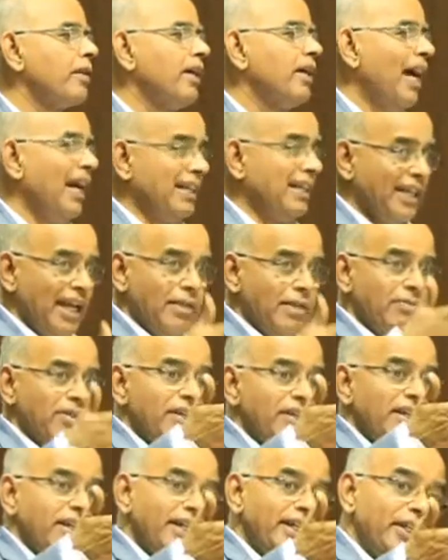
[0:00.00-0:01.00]
At times
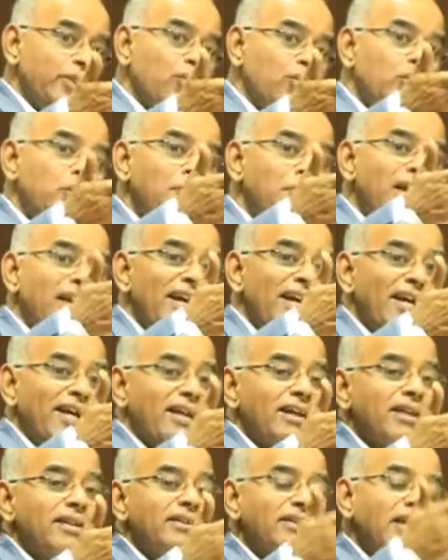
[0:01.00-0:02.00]
it could be
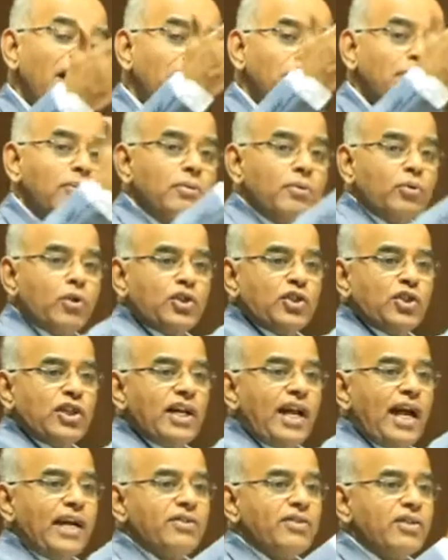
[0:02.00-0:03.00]
some question
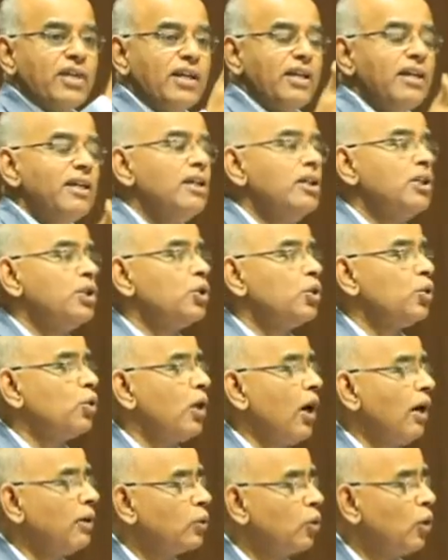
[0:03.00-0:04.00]
answer should
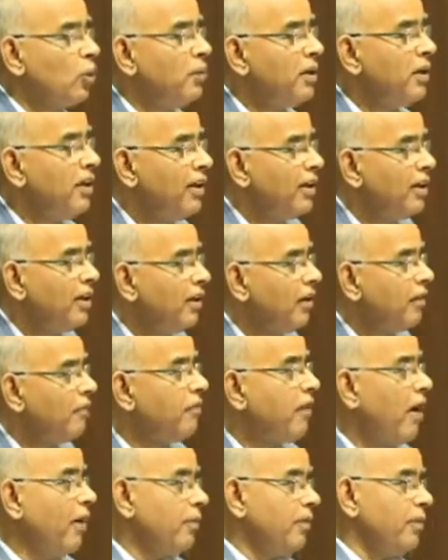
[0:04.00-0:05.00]
also be
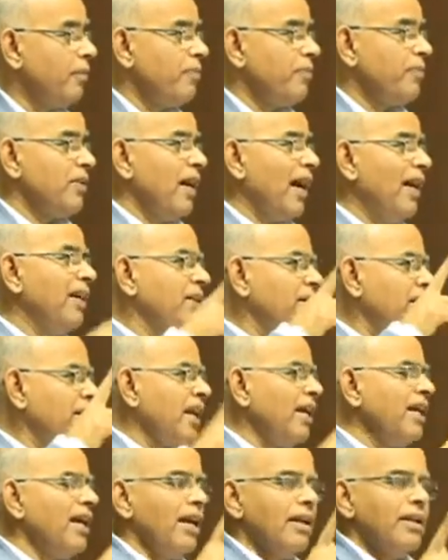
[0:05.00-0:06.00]
found. And
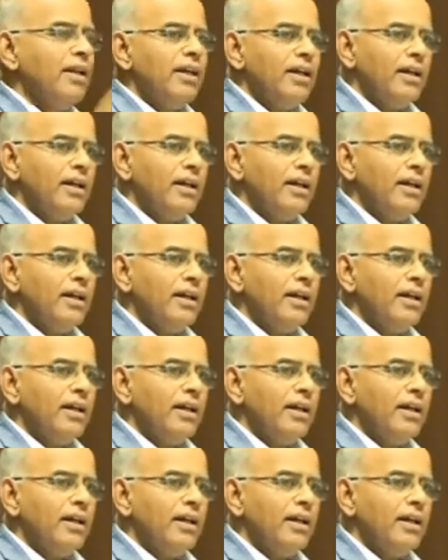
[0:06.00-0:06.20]
trial